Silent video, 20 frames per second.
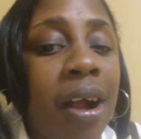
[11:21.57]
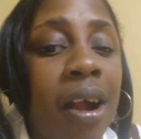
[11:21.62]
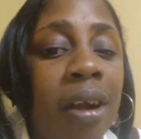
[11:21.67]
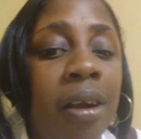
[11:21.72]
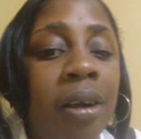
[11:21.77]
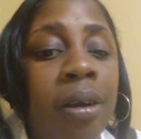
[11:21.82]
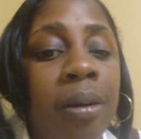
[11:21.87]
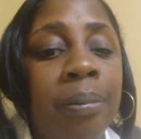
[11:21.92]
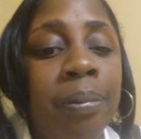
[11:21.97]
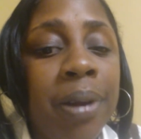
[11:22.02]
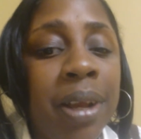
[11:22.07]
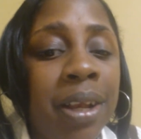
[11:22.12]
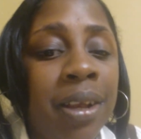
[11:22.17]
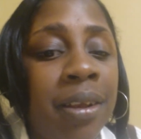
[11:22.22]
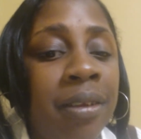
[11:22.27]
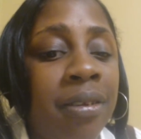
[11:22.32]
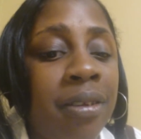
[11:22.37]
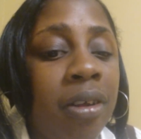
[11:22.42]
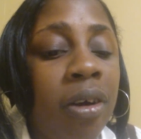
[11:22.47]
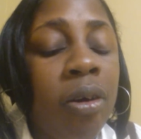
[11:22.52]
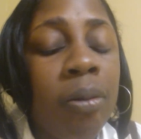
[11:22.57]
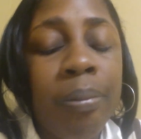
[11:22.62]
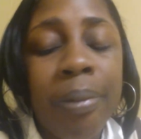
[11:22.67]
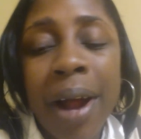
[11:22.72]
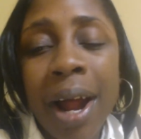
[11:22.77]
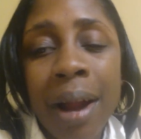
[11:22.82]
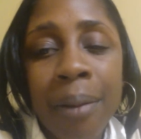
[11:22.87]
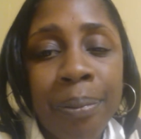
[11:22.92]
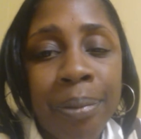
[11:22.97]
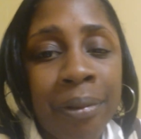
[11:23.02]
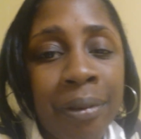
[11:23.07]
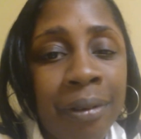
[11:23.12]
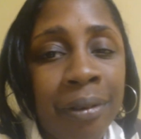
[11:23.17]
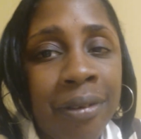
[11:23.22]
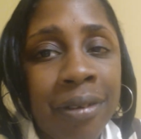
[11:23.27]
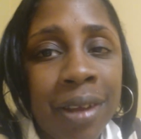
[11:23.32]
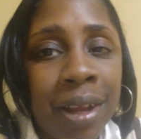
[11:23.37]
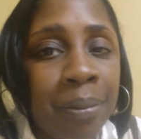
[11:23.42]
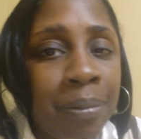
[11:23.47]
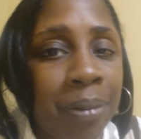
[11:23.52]
urban soap opera
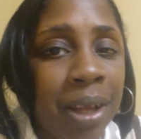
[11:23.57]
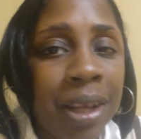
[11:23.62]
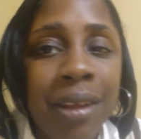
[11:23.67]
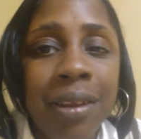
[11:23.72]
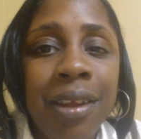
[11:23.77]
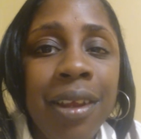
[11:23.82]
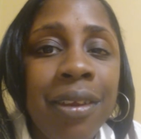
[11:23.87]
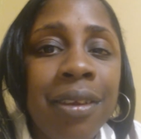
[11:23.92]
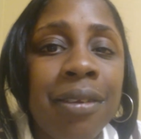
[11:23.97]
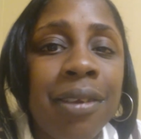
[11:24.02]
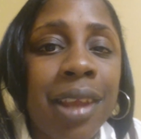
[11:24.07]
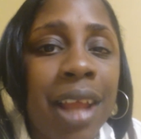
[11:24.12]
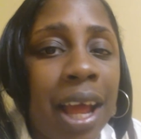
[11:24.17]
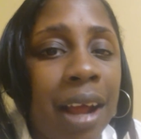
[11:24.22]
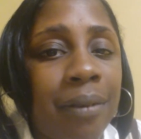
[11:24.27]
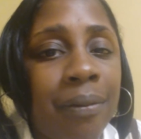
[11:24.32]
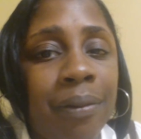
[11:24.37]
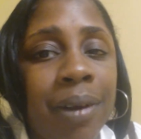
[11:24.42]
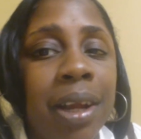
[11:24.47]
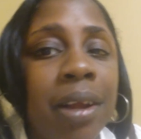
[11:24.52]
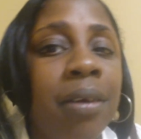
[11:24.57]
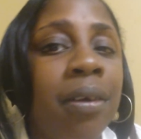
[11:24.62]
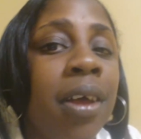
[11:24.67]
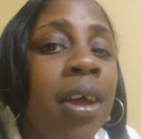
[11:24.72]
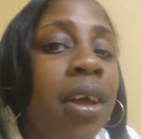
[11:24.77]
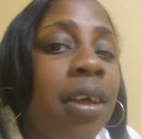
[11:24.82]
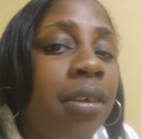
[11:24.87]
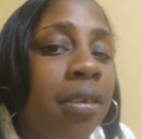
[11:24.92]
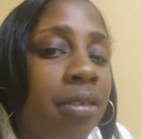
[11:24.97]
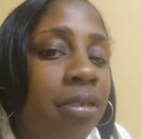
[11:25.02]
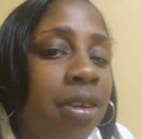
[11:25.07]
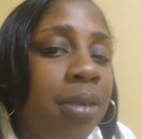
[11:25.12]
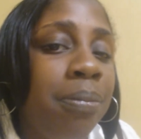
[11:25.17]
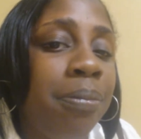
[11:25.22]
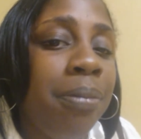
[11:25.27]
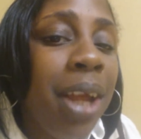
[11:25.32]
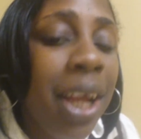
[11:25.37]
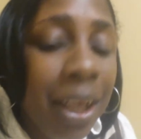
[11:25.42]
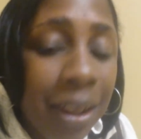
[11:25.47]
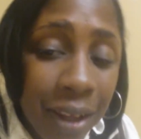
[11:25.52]
or something, because this is not real. So she
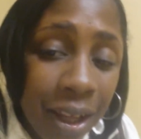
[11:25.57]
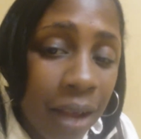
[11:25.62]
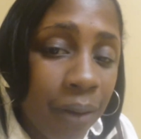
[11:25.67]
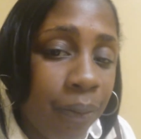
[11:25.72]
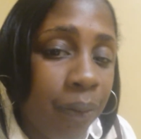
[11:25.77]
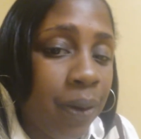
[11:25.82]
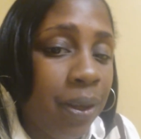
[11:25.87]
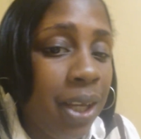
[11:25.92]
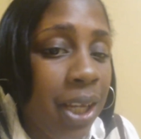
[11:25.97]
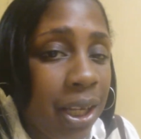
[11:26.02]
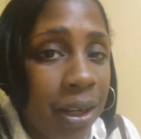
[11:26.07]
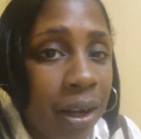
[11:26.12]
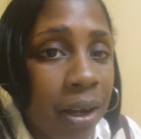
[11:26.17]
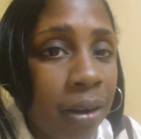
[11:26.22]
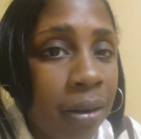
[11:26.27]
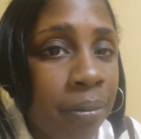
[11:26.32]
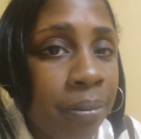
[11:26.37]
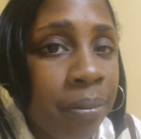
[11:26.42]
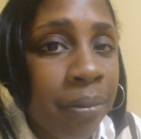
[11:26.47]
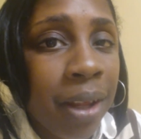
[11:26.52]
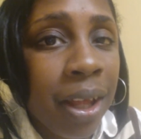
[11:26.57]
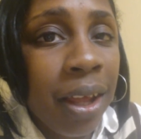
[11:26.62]
meets up with Nico